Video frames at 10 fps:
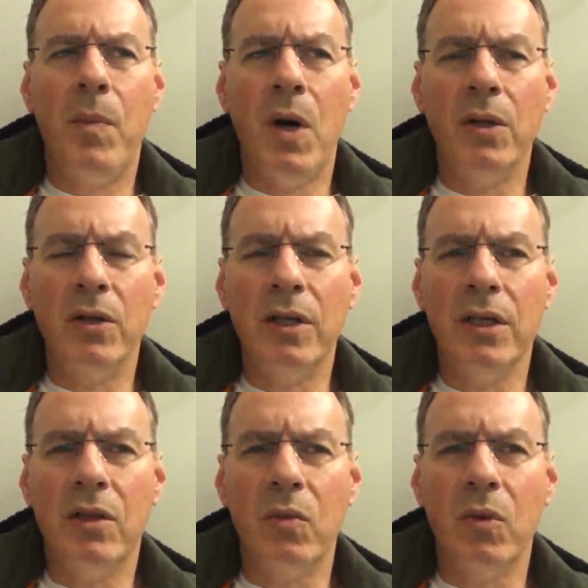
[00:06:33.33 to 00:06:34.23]

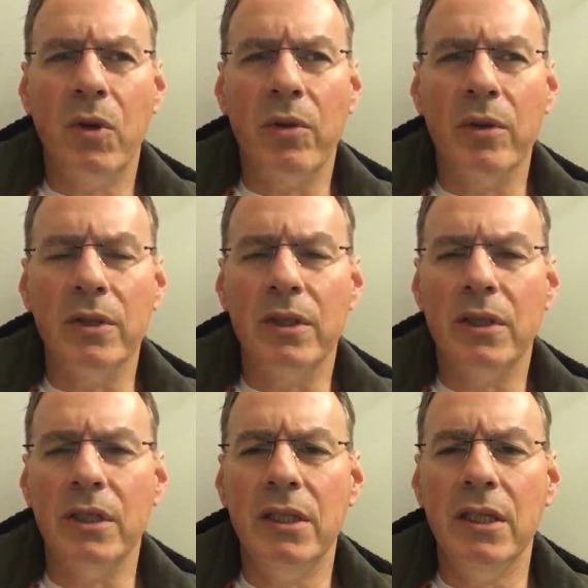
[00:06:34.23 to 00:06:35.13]
underneath the water into
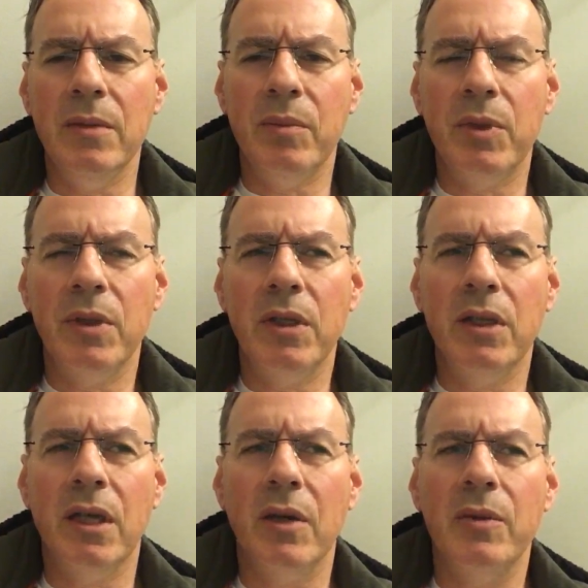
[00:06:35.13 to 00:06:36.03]
the deep,
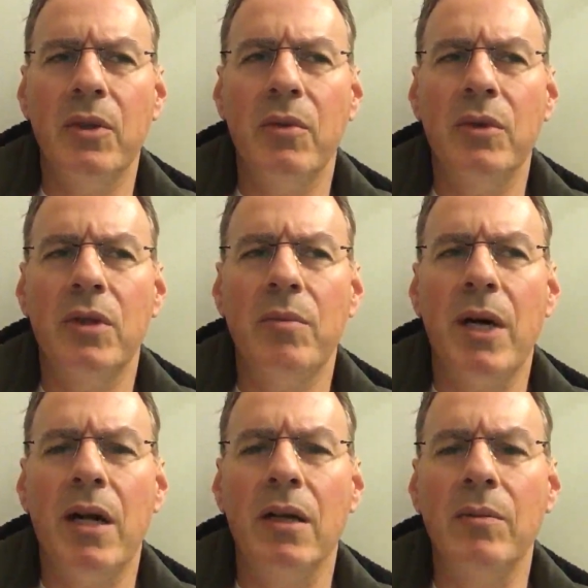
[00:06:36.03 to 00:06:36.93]
and that would go to the
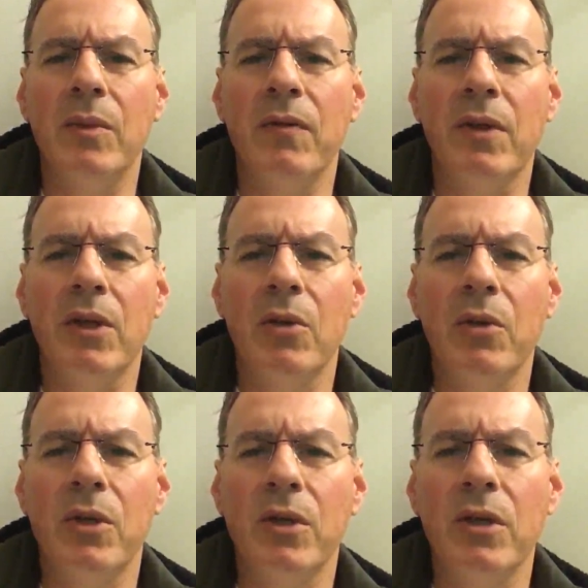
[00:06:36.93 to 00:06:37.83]
bottom of the
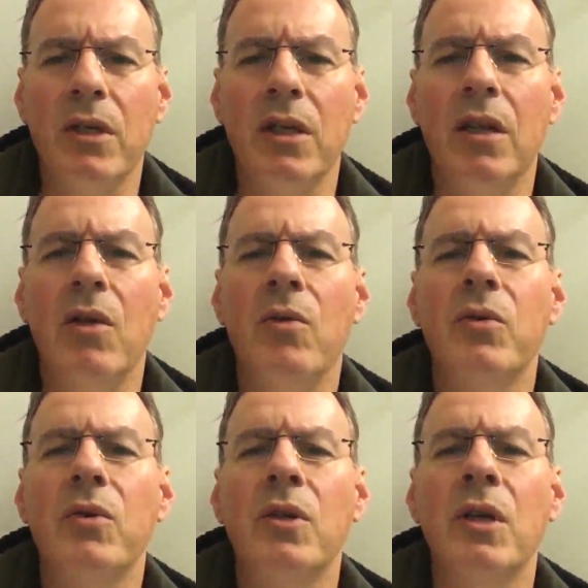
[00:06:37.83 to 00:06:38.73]
ocean. And
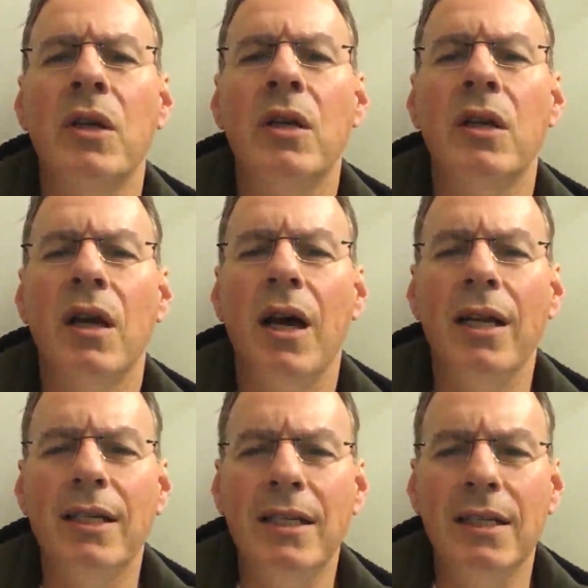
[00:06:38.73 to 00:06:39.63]
those
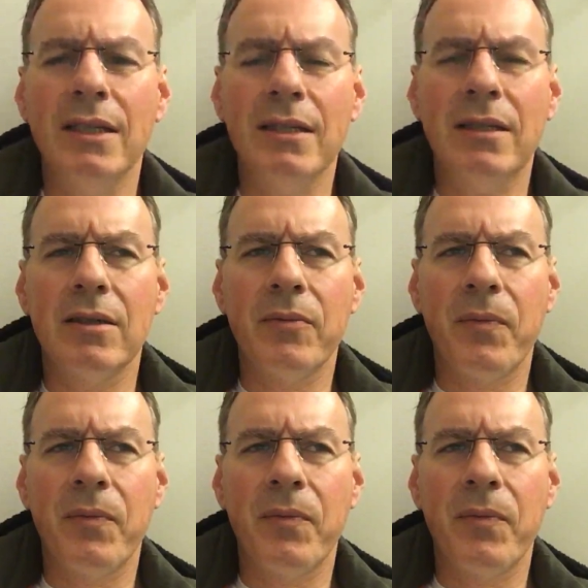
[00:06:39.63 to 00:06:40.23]
ideas